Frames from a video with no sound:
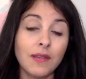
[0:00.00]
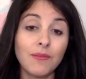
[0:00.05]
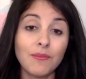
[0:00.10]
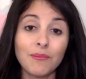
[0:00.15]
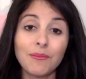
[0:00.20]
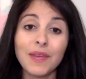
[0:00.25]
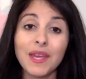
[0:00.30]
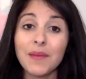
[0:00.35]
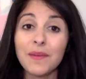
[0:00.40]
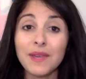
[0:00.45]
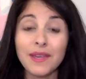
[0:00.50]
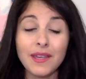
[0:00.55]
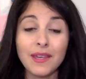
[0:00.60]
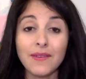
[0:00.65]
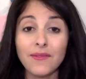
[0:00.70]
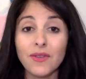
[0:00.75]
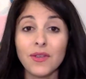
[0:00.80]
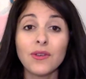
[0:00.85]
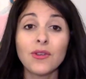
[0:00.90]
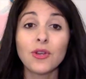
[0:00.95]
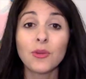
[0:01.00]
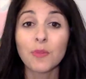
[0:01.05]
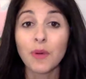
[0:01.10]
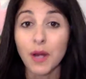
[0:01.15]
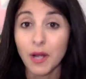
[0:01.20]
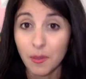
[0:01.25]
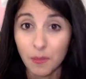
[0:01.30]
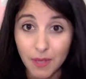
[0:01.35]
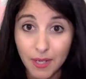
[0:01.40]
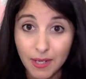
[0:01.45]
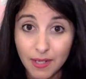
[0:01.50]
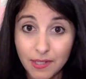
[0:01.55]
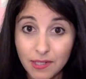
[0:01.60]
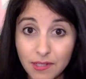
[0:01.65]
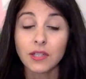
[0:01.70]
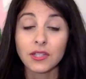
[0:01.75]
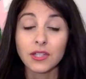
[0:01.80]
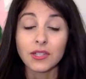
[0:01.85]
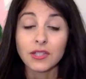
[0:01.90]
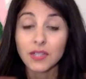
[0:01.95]
maybe even your product
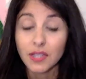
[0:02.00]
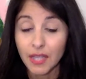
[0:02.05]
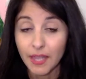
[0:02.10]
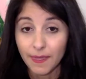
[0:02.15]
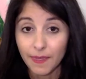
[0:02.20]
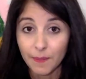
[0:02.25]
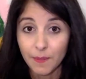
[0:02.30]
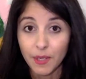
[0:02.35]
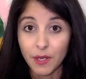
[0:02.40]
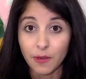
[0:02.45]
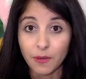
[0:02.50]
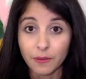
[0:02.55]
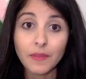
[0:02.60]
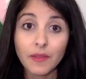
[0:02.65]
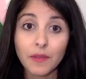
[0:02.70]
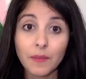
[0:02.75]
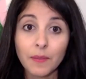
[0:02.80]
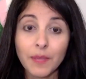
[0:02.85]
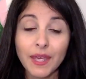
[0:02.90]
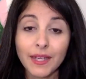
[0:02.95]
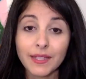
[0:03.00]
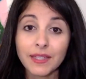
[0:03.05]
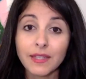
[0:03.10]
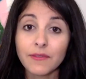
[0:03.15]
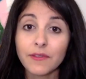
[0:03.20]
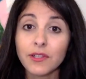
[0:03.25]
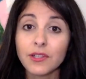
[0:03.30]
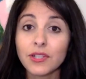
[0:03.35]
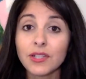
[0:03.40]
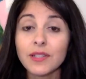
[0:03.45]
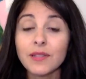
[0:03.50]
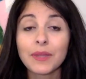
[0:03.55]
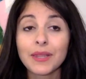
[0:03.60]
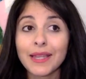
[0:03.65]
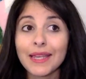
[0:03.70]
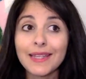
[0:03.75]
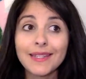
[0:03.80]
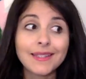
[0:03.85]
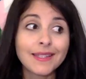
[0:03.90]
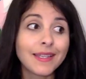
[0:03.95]
page, just to let them know. Because if you just
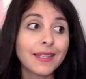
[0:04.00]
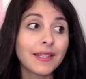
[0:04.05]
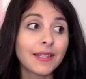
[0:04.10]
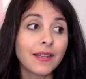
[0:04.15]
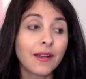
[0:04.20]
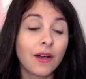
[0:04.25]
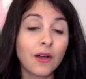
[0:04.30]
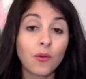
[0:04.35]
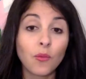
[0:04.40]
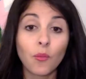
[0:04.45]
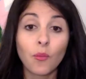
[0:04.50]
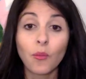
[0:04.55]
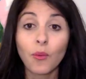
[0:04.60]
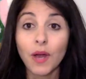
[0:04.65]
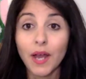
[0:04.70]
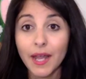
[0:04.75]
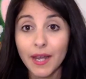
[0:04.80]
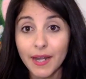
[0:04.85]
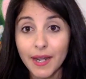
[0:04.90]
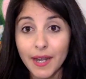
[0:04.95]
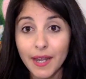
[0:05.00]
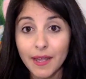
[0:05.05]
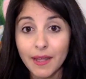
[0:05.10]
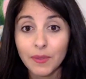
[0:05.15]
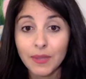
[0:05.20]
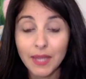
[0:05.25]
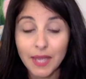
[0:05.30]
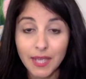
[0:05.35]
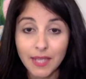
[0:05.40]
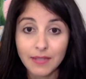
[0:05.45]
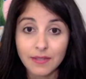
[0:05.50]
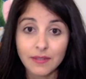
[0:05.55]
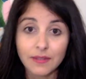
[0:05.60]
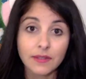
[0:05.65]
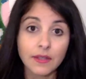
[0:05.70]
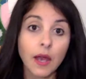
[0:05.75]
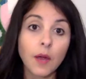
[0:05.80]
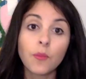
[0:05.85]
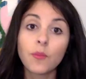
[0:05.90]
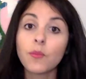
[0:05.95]
place it on one place
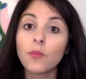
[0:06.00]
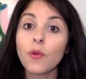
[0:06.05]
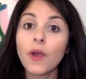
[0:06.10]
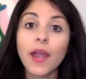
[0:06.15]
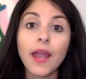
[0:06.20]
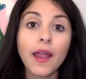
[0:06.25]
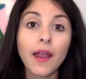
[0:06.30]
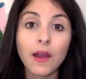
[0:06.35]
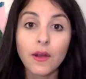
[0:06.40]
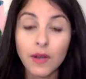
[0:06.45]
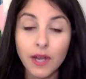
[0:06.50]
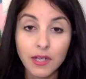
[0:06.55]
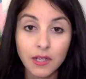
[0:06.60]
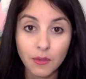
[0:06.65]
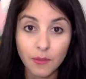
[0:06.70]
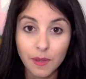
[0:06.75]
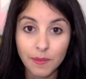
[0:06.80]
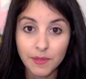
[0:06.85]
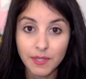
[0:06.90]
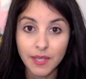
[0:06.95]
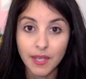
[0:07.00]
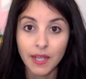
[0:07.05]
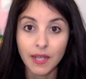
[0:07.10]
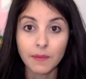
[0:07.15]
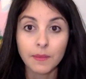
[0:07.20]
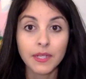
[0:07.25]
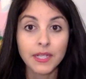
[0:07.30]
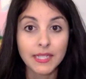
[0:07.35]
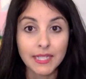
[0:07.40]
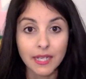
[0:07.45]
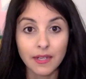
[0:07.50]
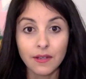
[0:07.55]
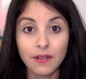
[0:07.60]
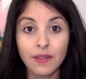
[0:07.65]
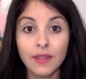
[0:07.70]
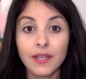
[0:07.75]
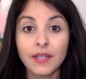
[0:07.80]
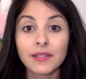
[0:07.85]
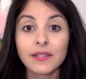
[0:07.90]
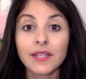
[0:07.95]
somewhere in your website, I'm going to tell you
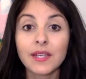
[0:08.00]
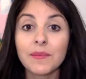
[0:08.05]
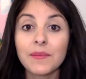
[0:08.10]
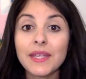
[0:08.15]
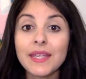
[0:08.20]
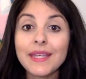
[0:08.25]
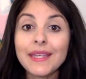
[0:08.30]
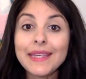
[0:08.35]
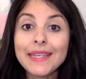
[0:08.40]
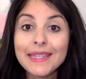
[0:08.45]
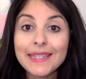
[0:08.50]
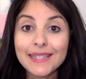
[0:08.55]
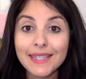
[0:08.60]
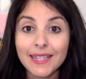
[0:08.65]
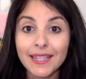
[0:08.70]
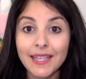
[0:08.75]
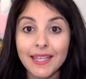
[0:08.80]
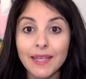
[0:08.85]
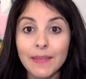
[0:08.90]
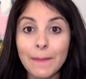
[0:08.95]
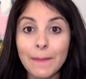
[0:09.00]
that it's going to be easily